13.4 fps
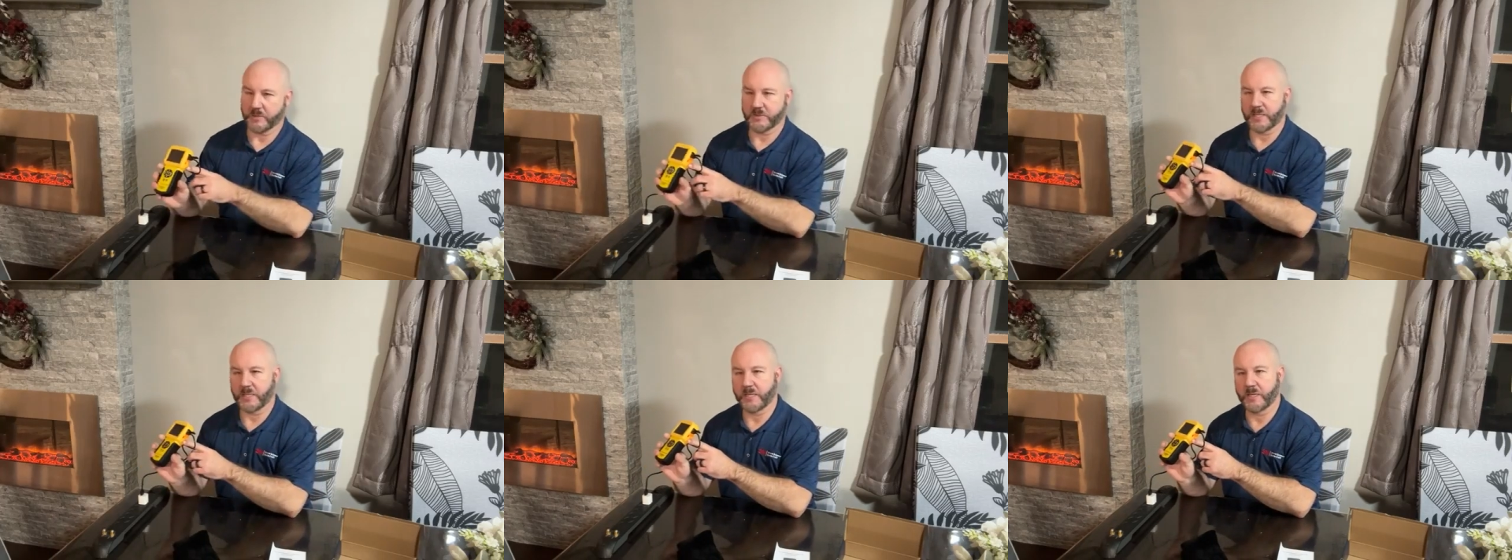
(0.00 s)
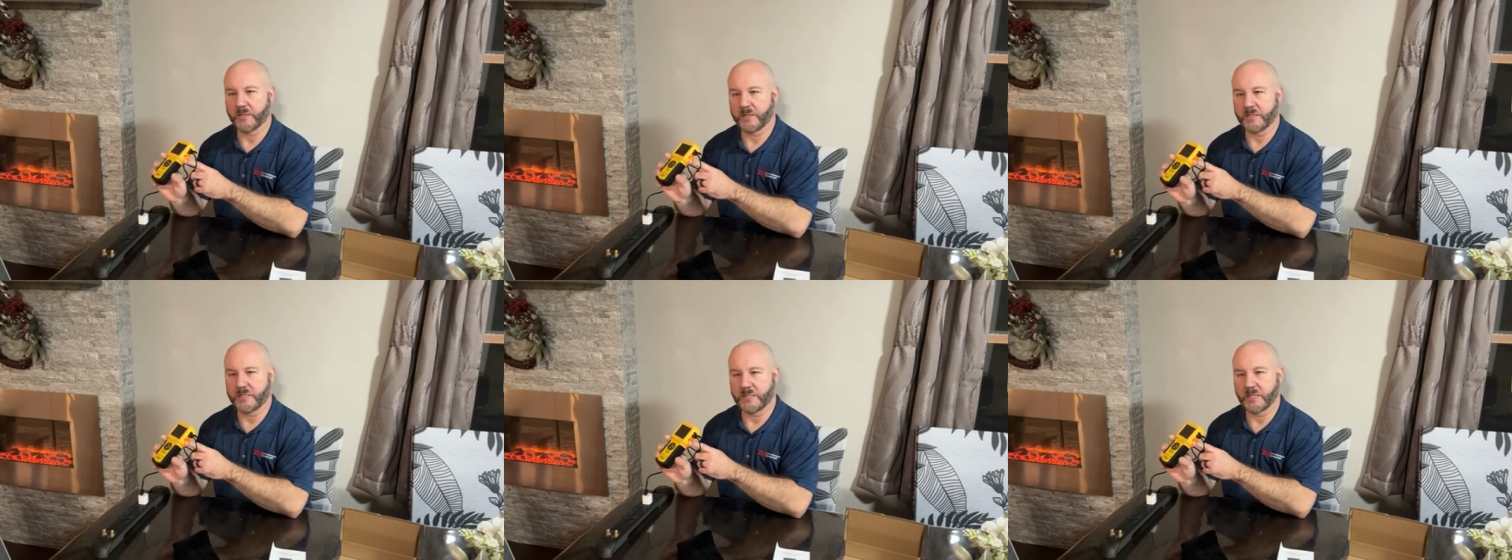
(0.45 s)
a
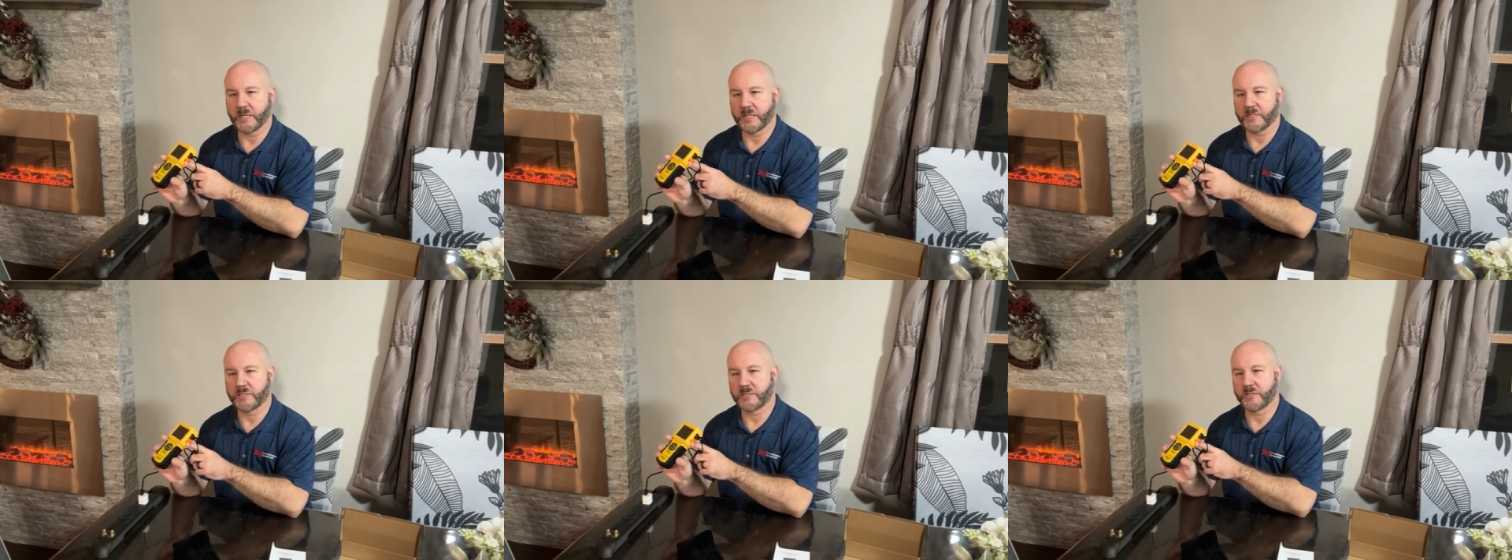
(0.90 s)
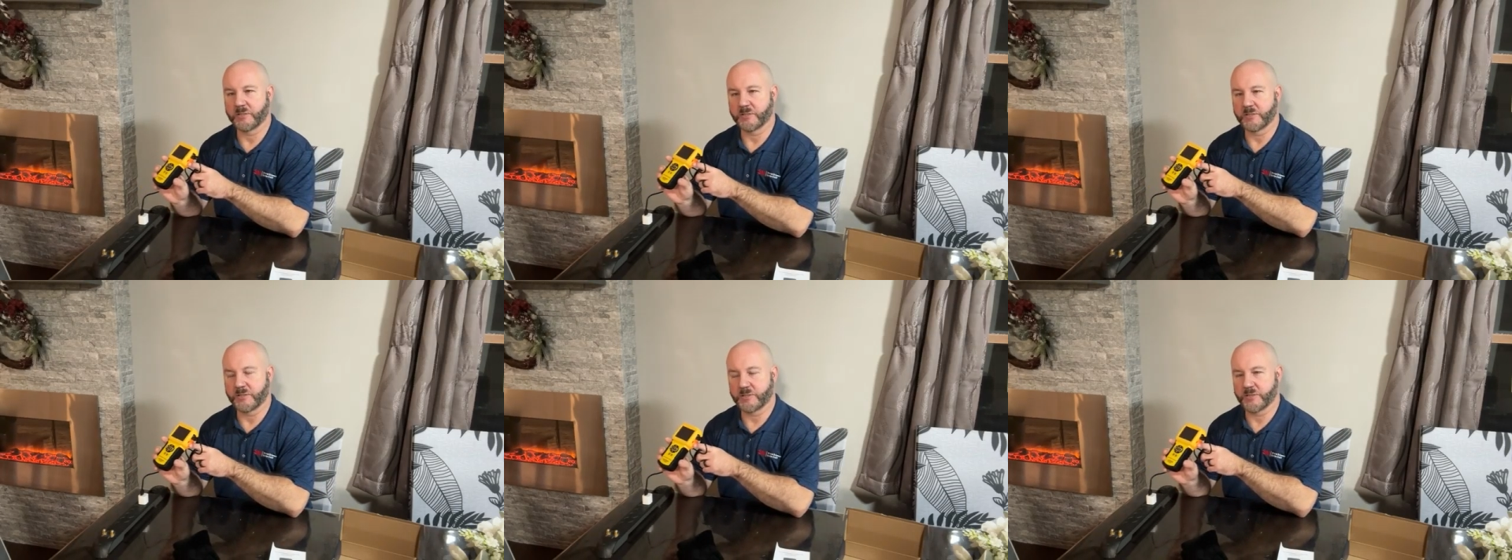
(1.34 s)
LED light to tell you
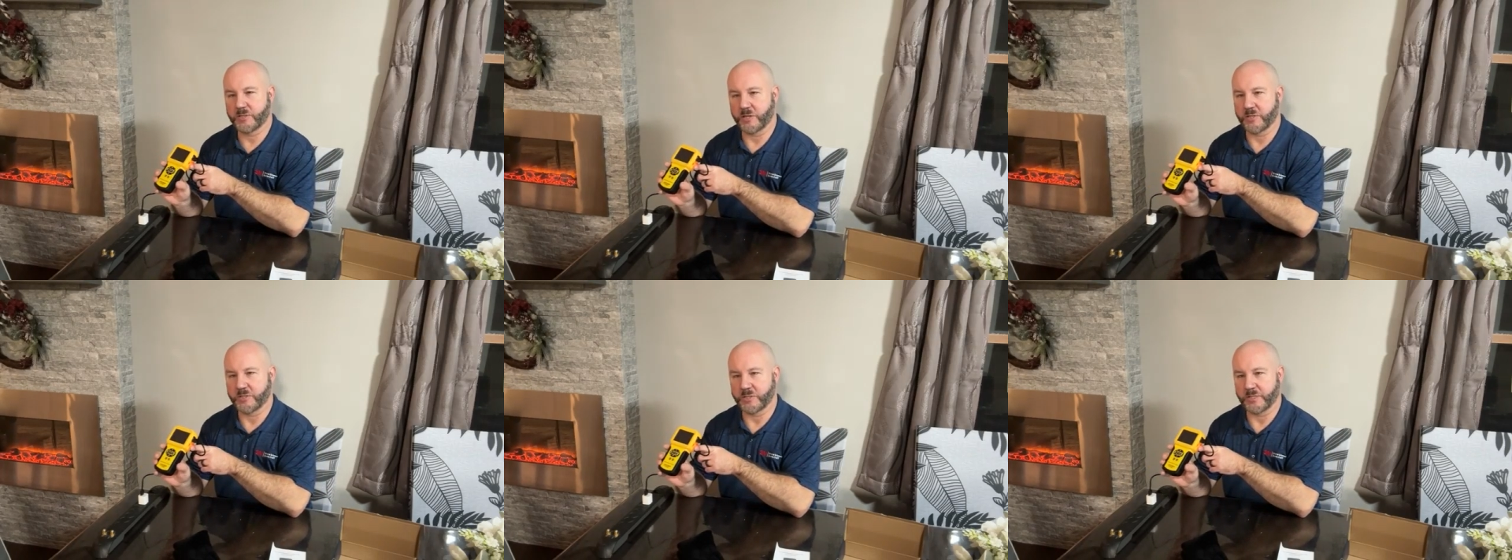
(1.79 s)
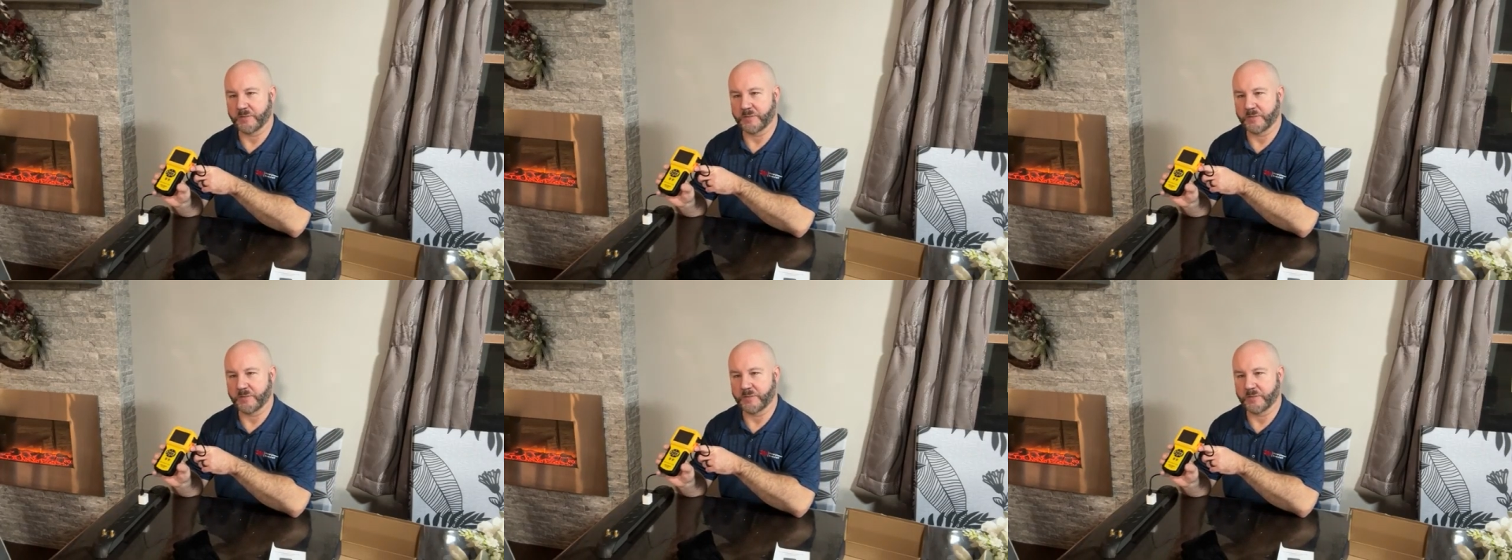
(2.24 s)
it's charging.